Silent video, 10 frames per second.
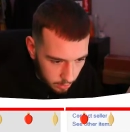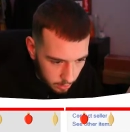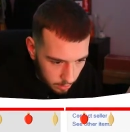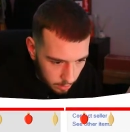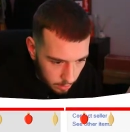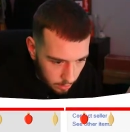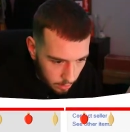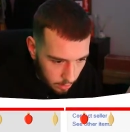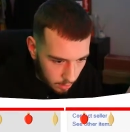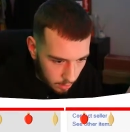
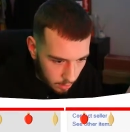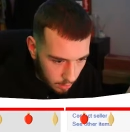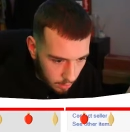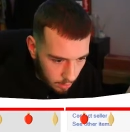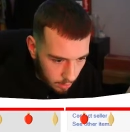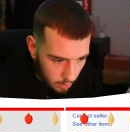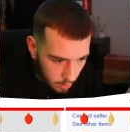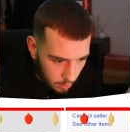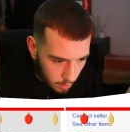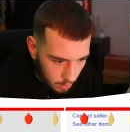
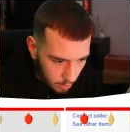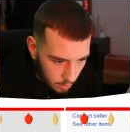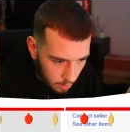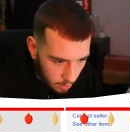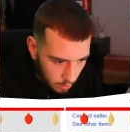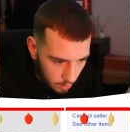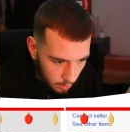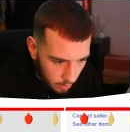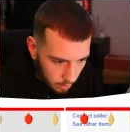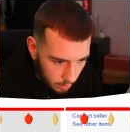No one is speaking in this clip.